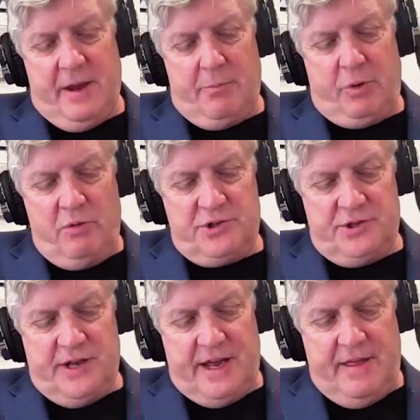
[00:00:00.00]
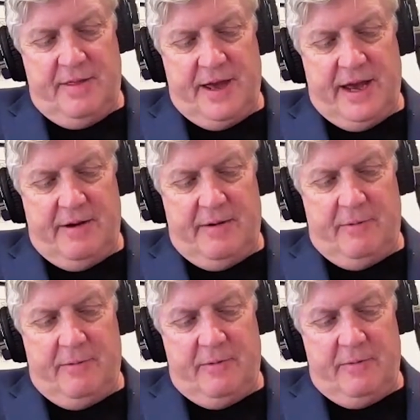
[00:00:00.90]
approach that
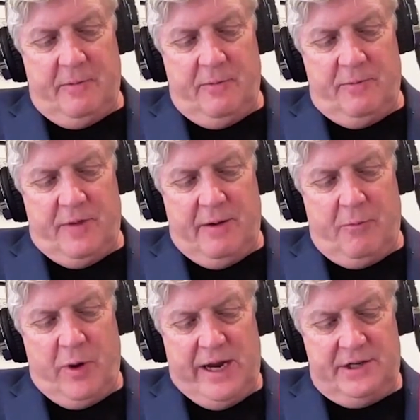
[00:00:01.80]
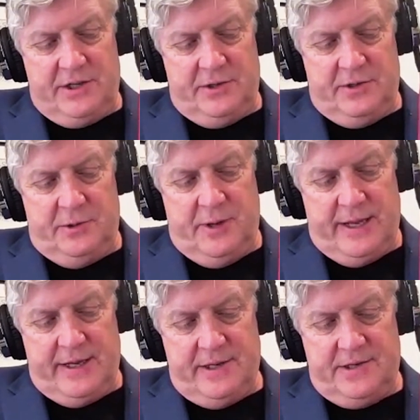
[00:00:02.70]
we do
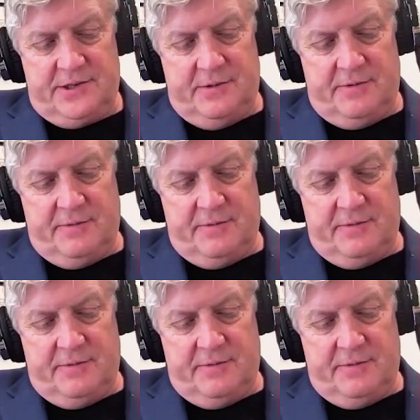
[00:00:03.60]
is